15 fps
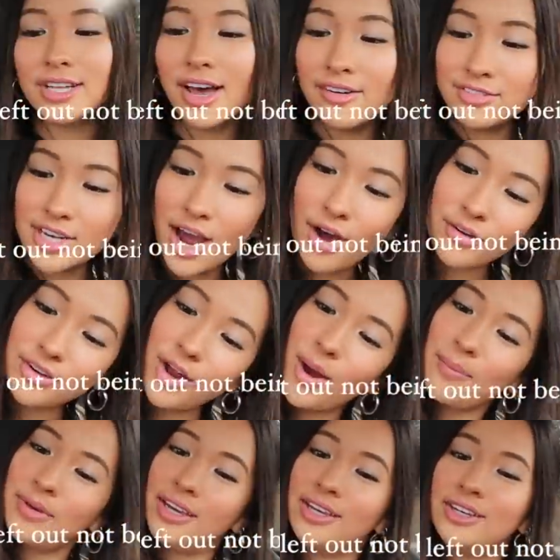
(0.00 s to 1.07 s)
left out
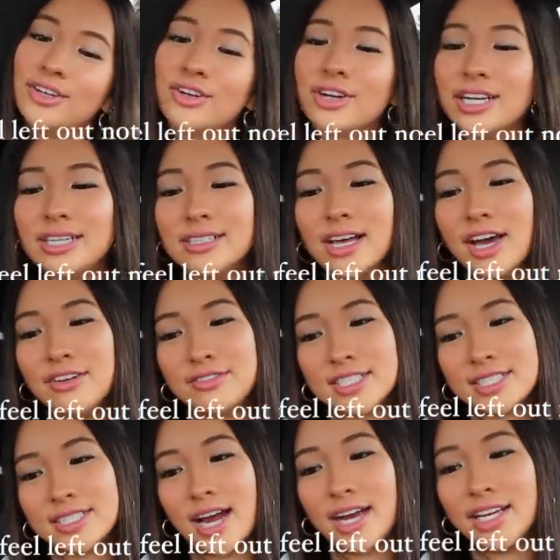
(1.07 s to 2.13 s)
not being in Greek life,
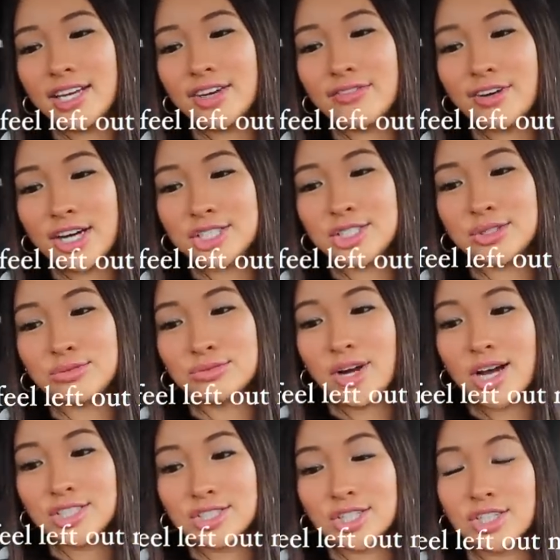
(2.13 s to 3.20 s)
deciding if I should
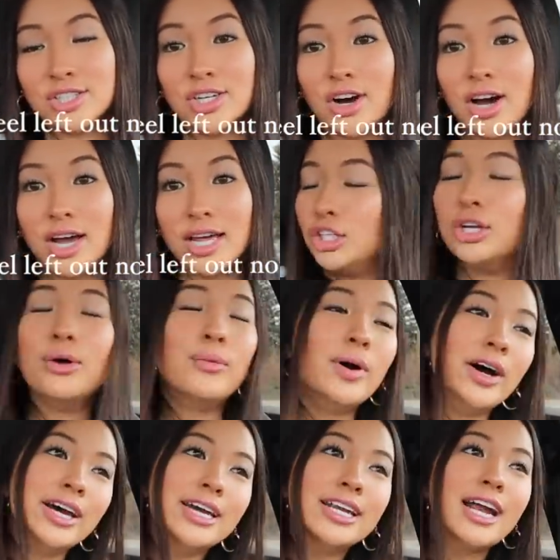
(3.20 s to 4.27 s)
rush or not? You know
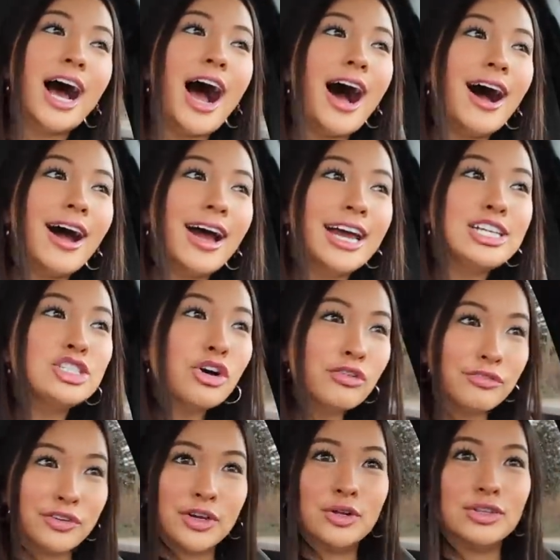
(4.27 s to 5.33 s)
what? I don't
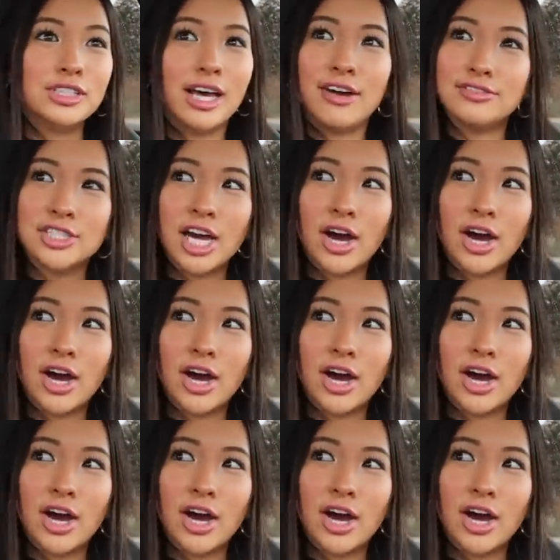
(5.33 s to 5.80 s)
feel left